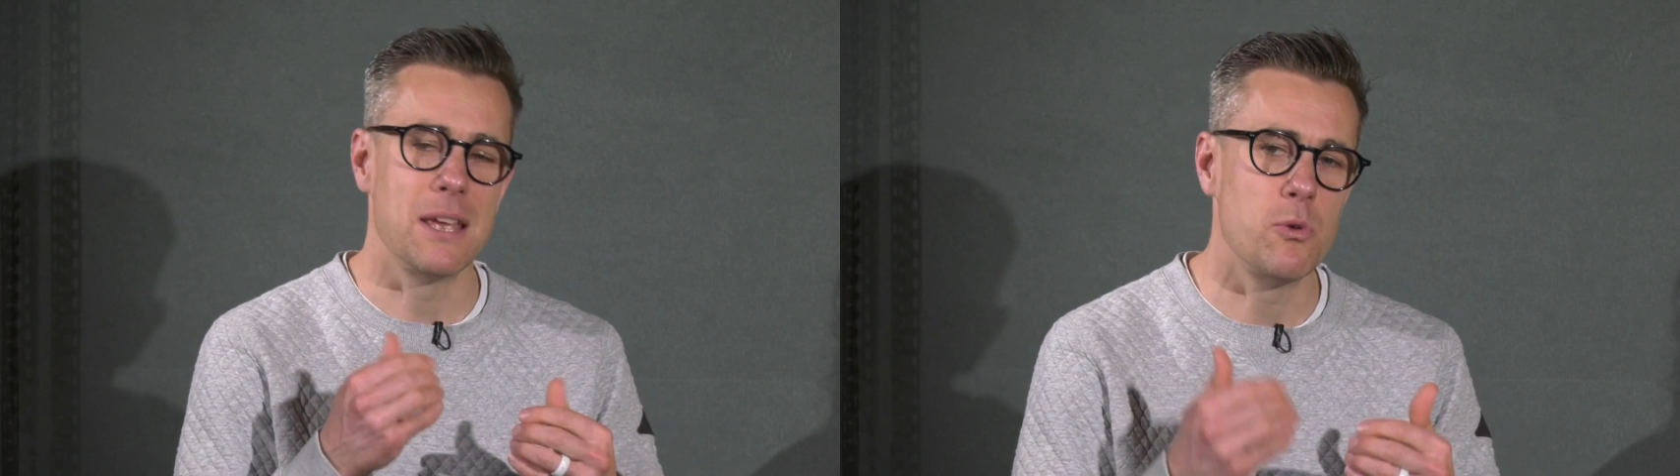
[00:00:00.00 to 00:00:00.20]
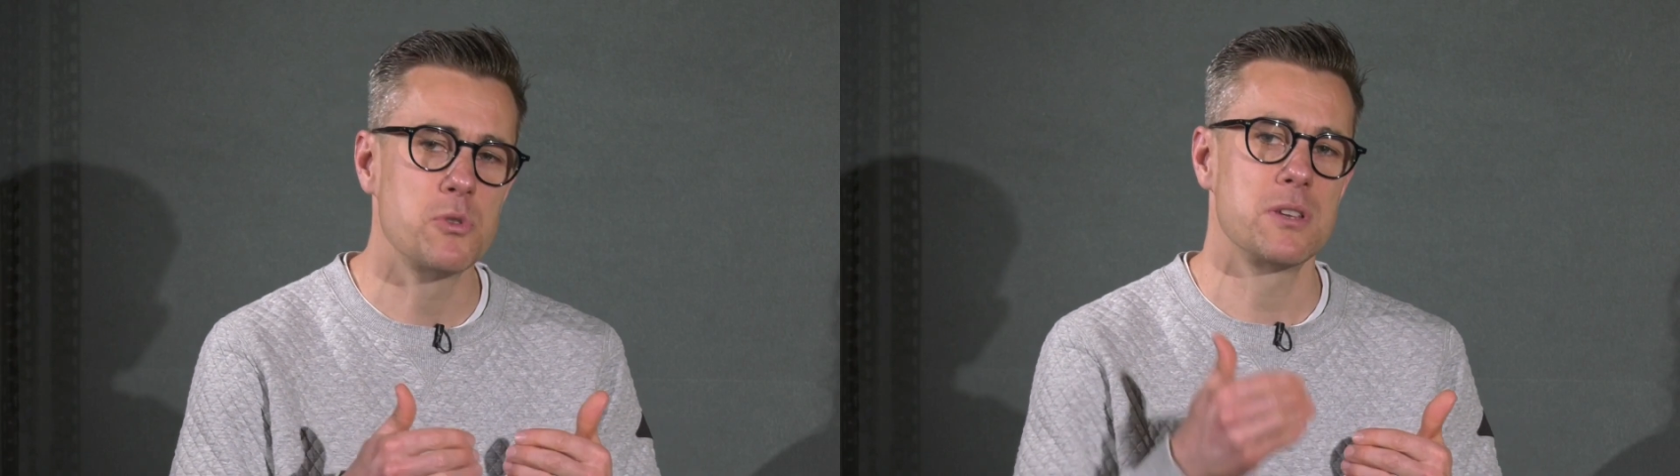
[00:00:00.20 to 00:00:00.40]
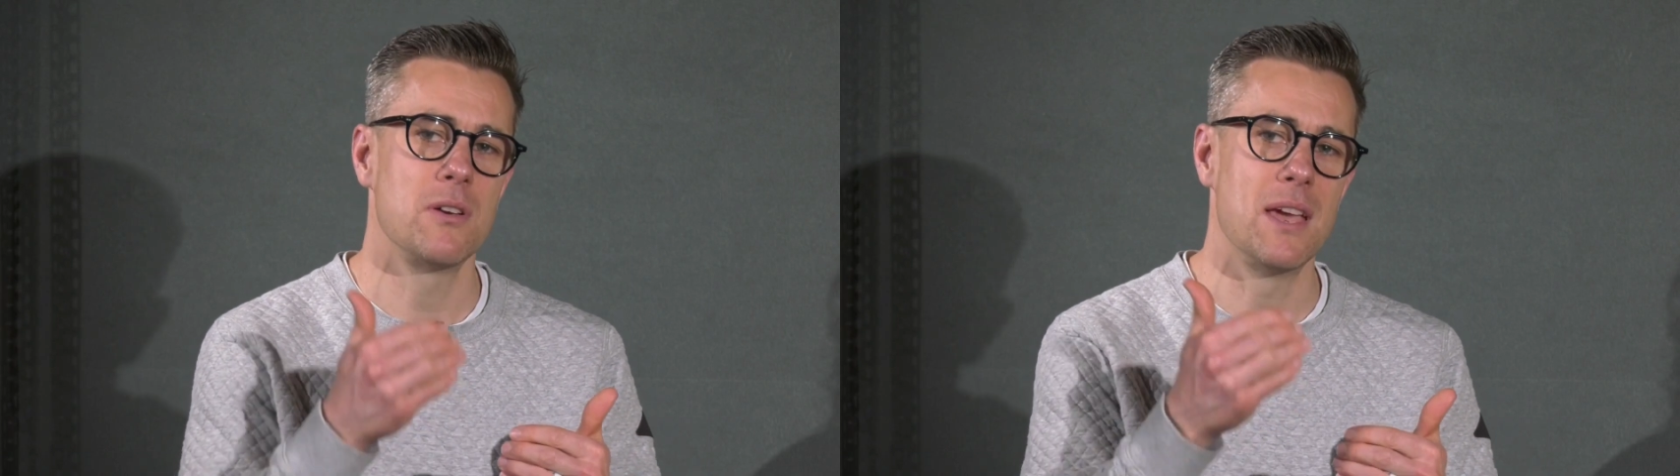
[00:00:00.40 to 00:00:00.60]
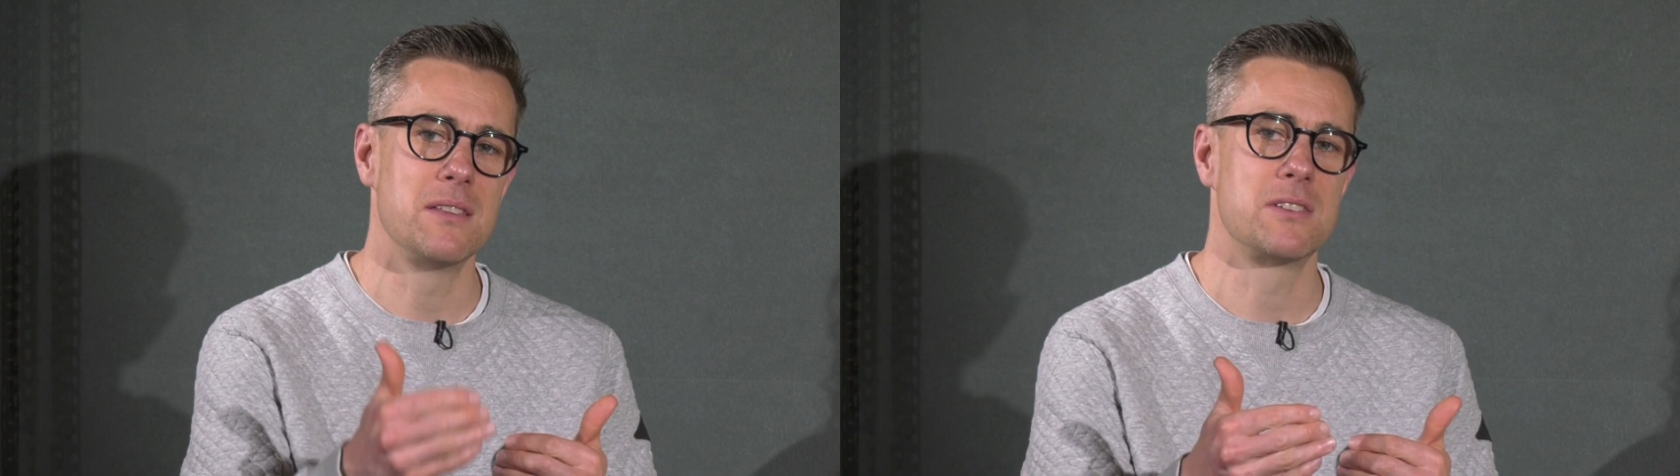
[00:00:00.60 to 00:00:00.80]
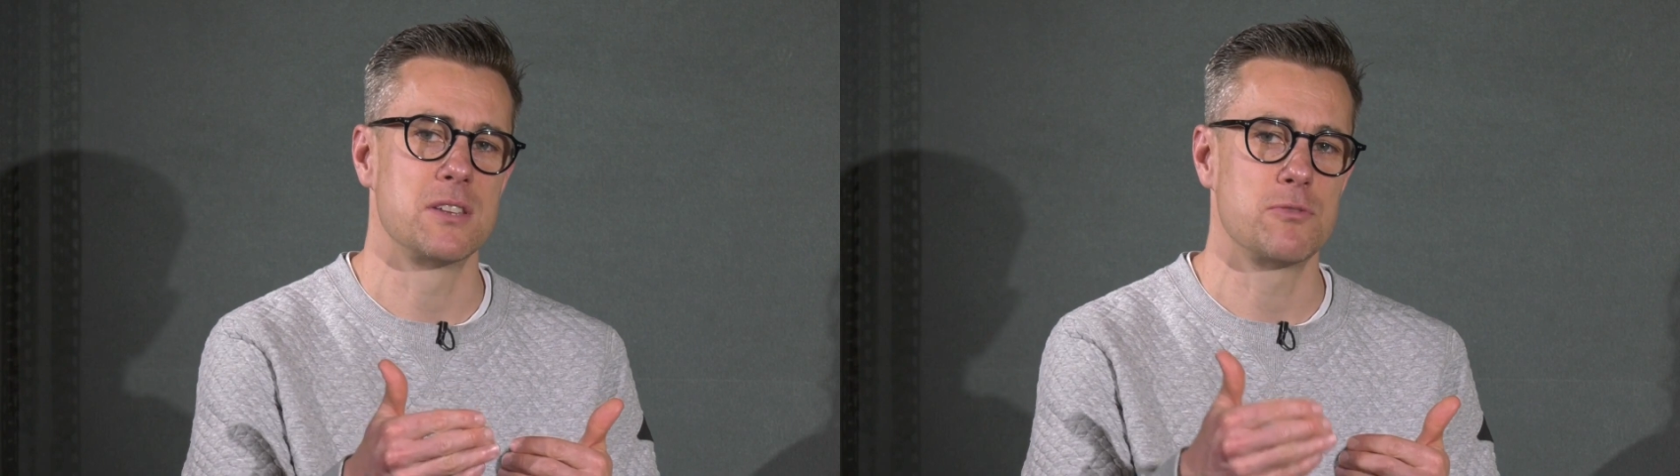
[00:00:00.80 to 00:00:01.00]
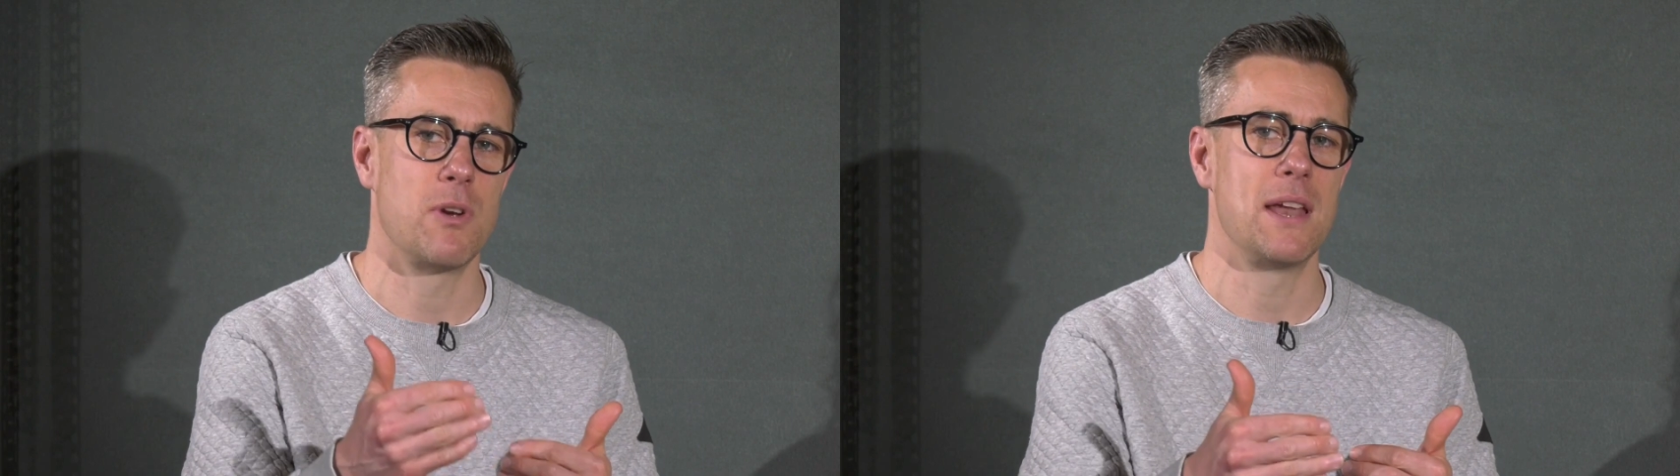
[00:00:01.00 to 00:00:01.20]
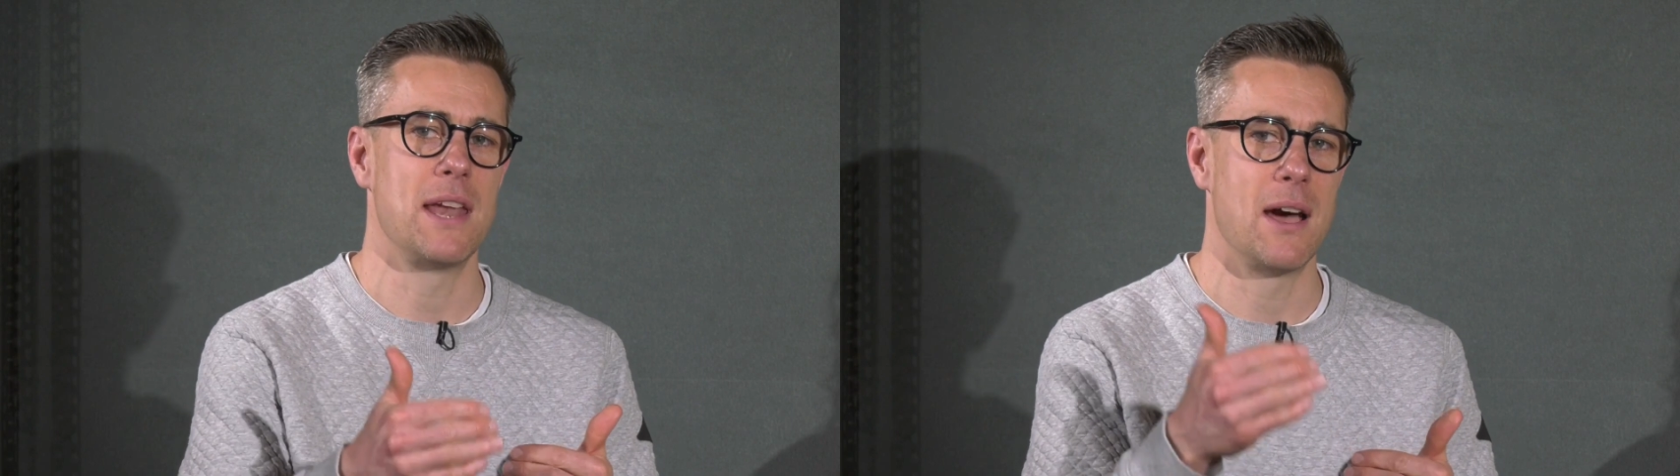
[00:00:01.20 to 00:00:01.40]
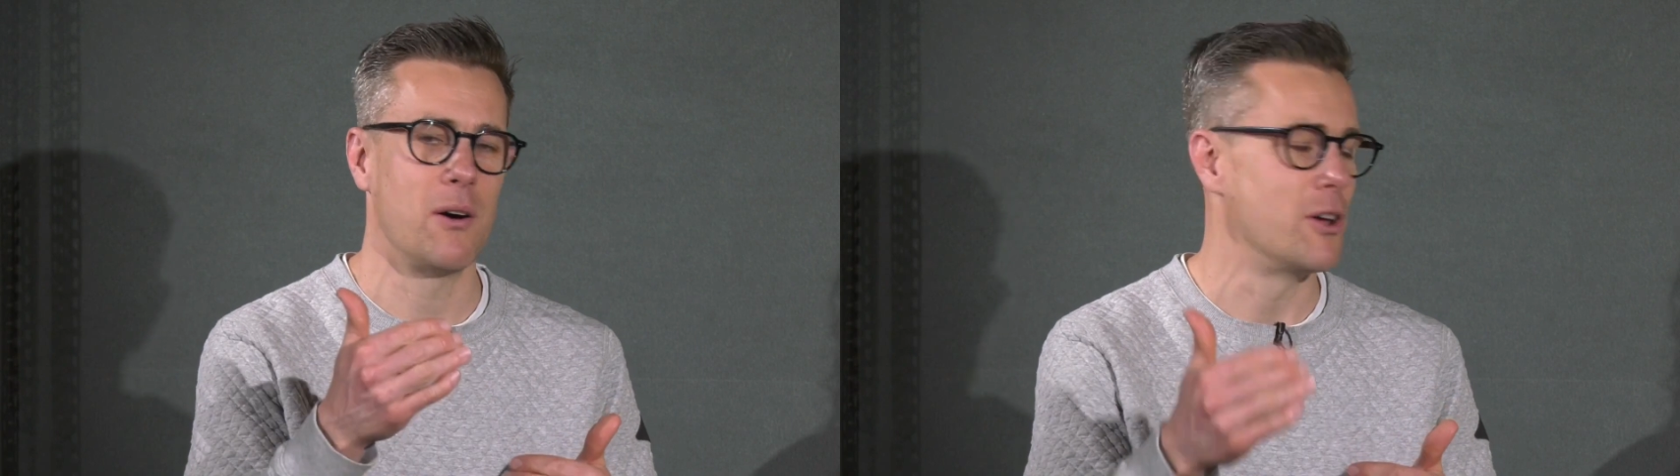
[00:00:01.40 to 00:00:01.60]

but it also enters right